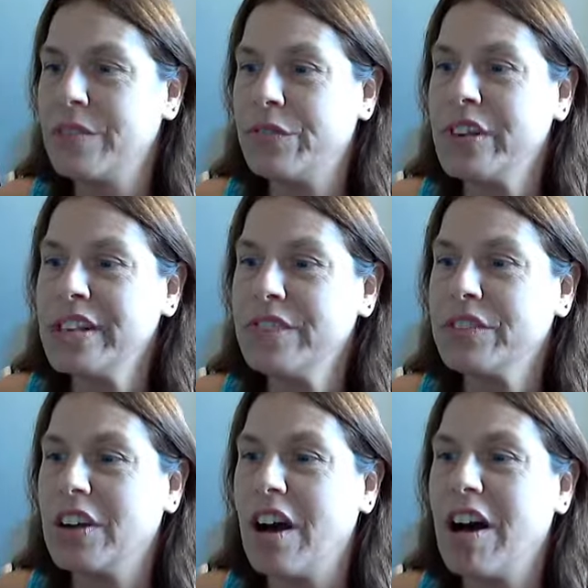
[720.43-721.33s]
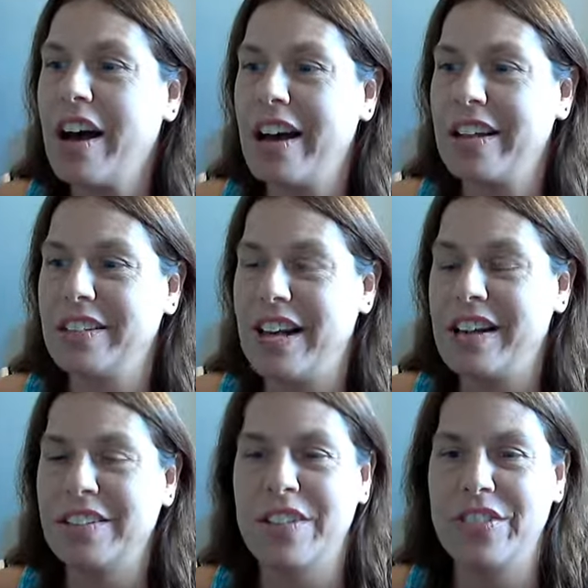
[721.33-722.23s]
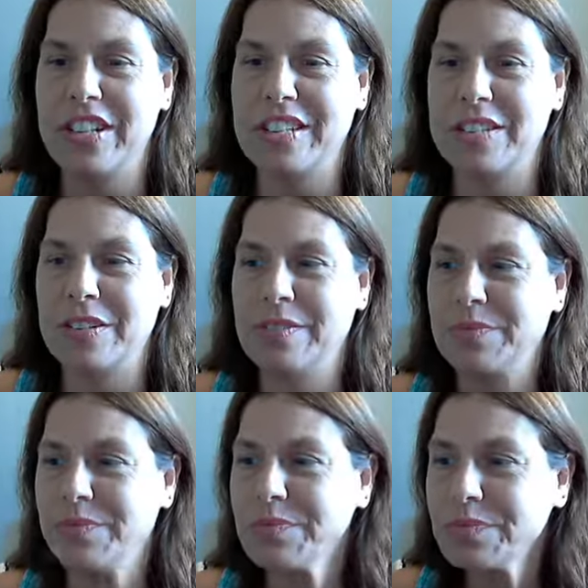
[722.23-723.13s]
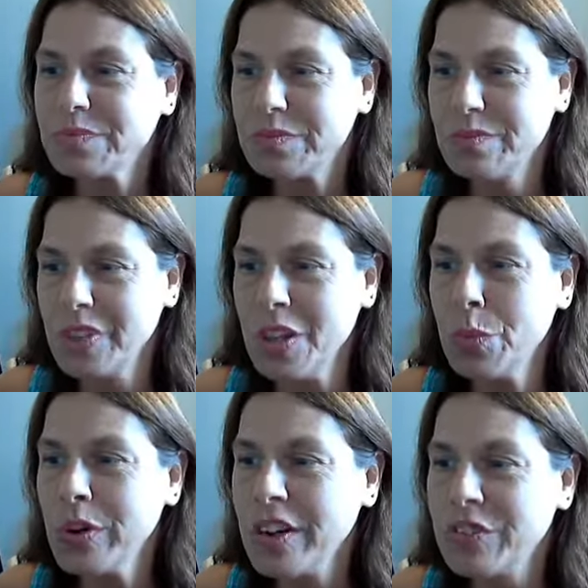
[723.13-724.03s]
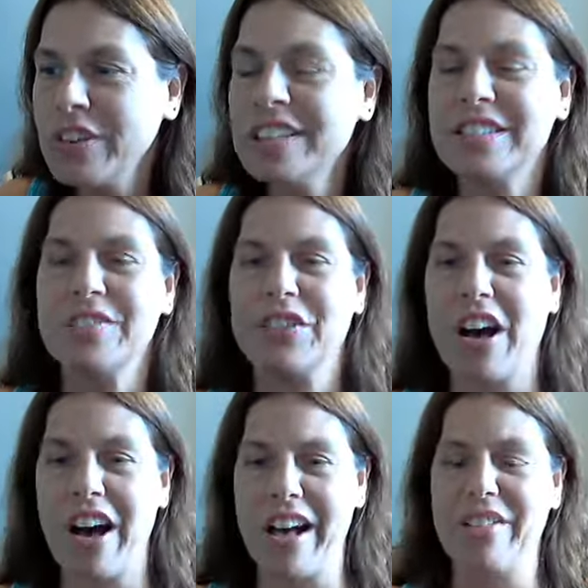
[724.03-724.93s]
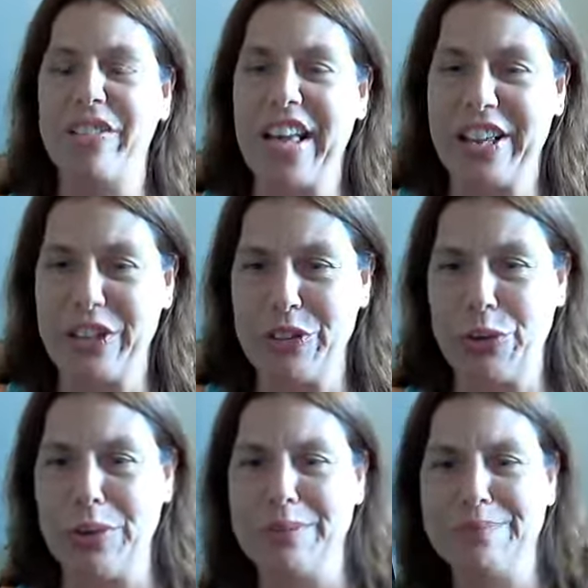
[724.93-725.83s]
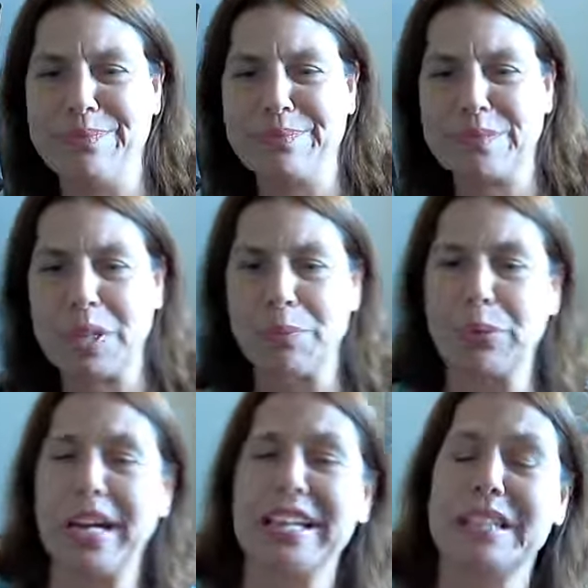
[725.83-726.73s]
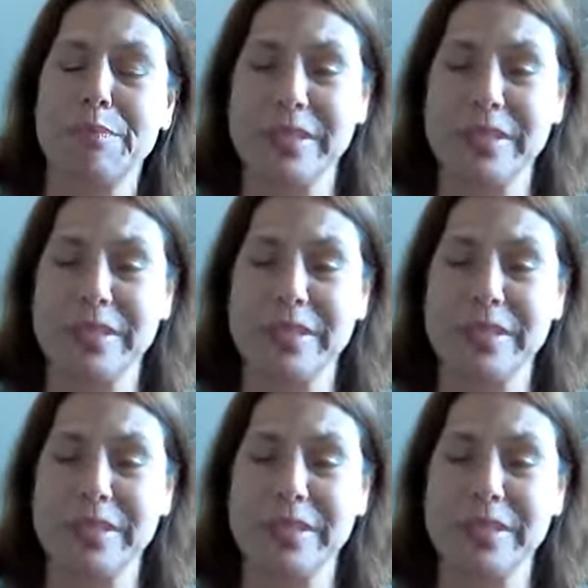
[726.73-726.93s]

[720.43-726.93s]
friend of God. I love this. We are friends of God. Thank you, Lord. Praise Him.